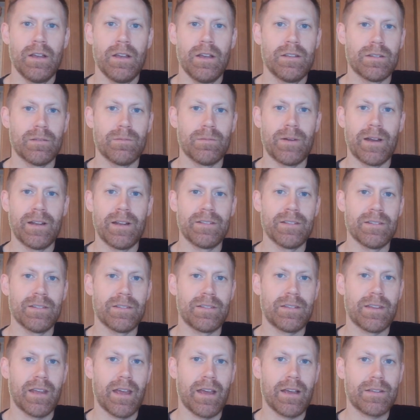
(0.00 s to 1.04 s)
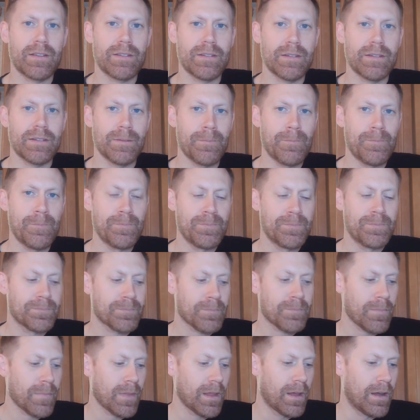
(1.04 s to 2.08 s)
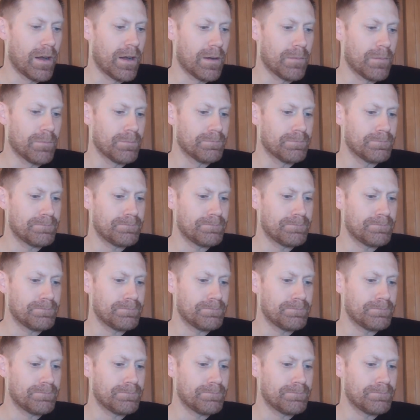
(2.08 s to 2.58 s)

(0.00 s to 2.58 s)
Some venison steaks, and